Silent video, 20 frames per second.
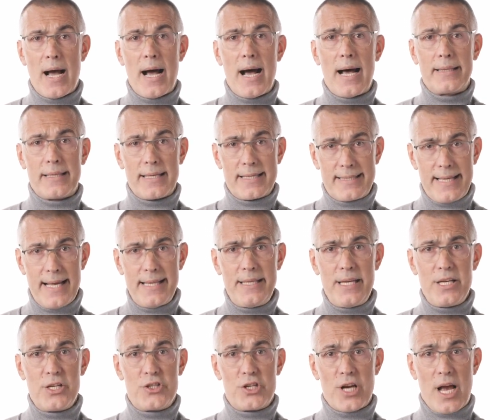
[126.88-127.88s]

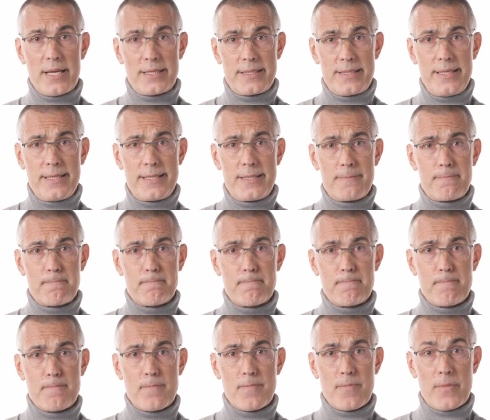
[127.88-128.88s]
Understanding chances
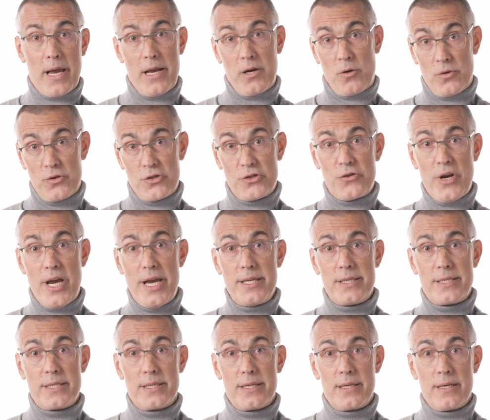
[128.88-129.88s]
and
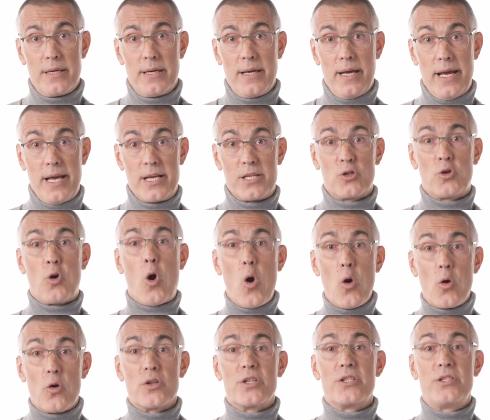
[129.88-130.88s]
constraints as
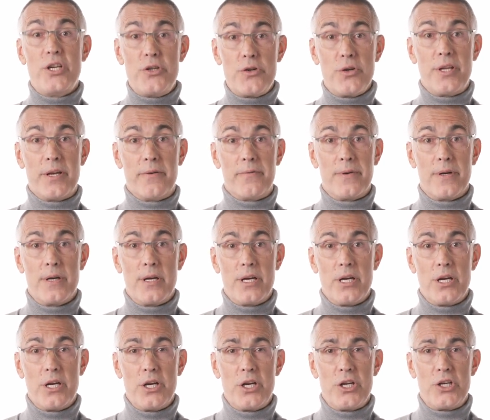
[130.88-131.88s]
co-constitutive
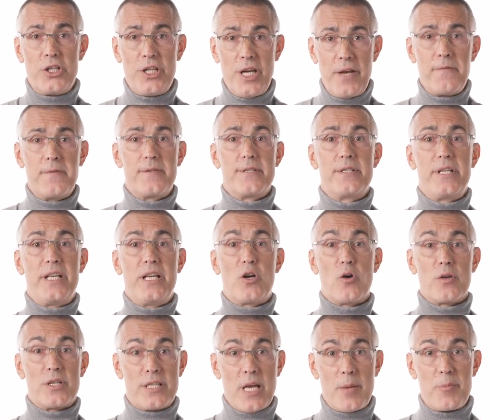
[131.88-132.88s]
shifts the
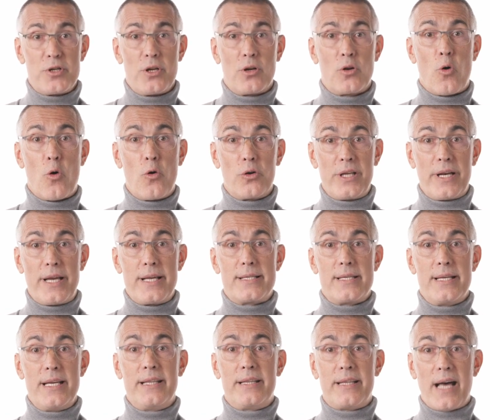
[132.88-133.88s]
conceptual coordinates
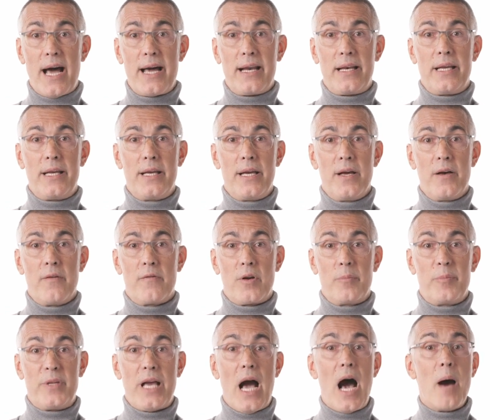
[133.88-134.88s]
entirely
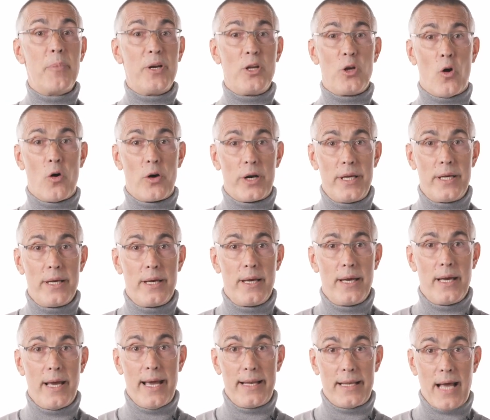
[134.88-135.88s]
from the a priori
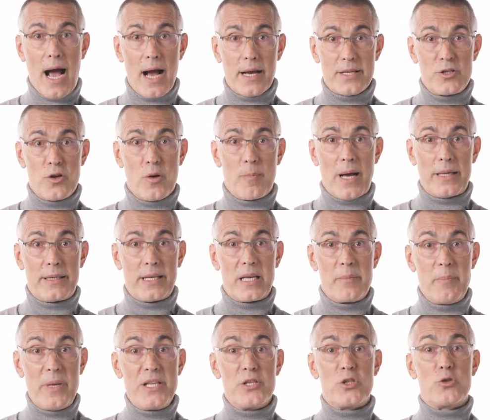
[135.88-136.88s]
and axiomatic
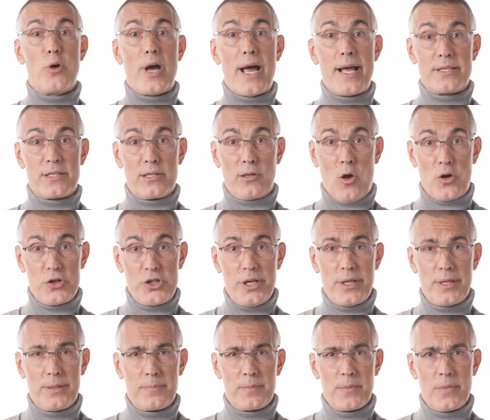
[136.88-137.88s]
means to ends logic
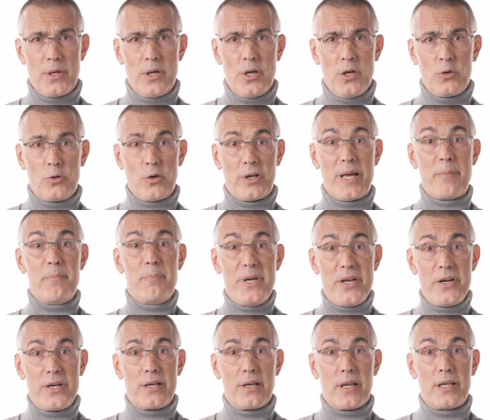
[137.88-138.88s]
to an
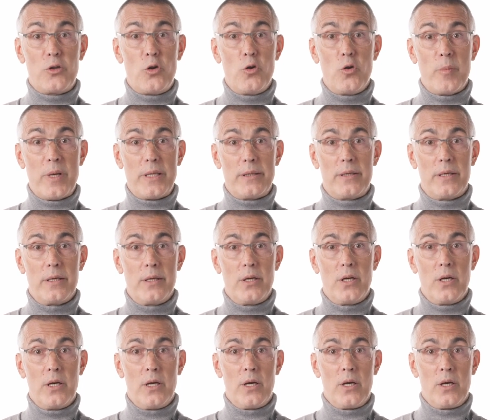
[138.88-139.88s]
empirical attunement
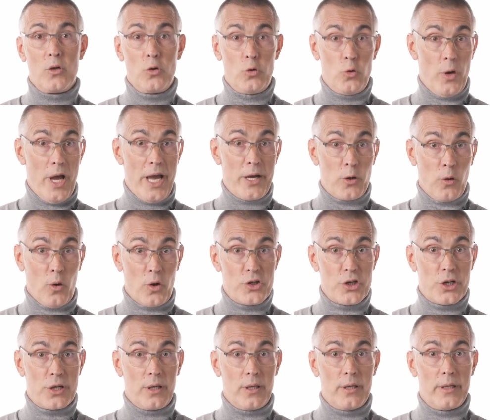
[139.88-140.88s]
to
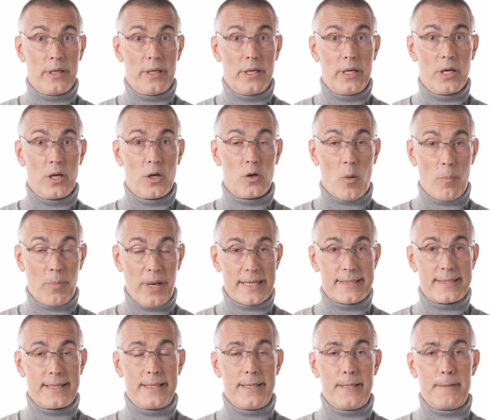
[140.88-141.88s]
ecological
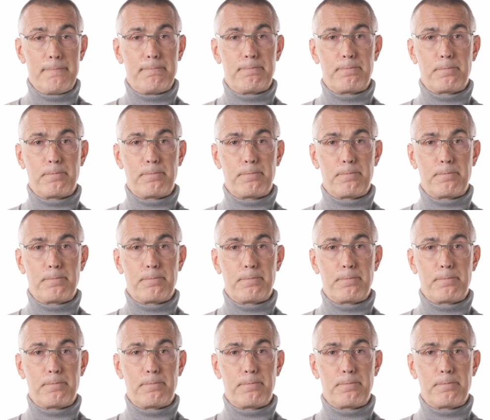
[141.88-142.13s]
complexity.